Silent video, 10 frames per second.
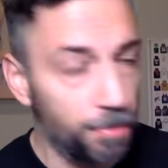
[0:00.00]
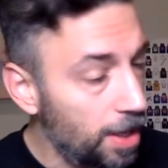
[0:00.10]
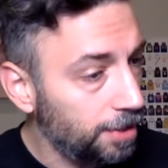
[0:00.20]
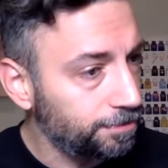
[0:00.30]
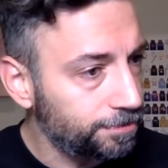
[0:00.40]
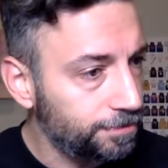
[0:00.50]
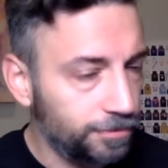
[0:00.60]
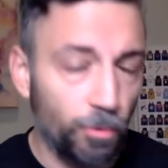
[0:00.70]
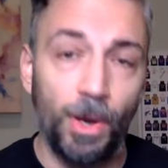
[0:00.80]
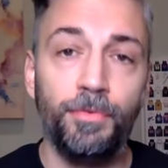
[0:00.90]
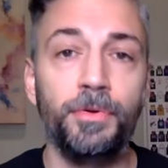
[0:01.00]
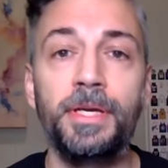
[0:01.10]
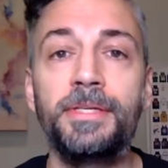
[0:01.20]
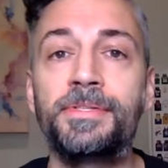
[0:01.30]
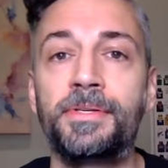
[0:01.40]
but
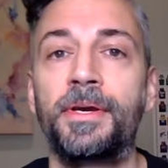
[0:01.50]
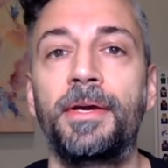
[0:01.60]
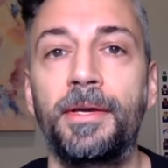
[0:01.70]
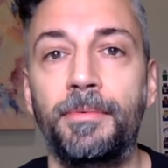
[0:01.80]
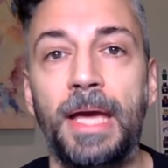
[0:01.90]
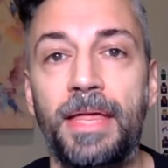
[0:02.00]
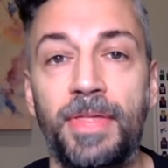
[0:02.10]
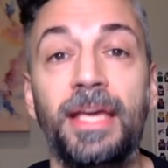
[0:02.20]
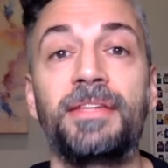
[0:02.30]
referees, man, they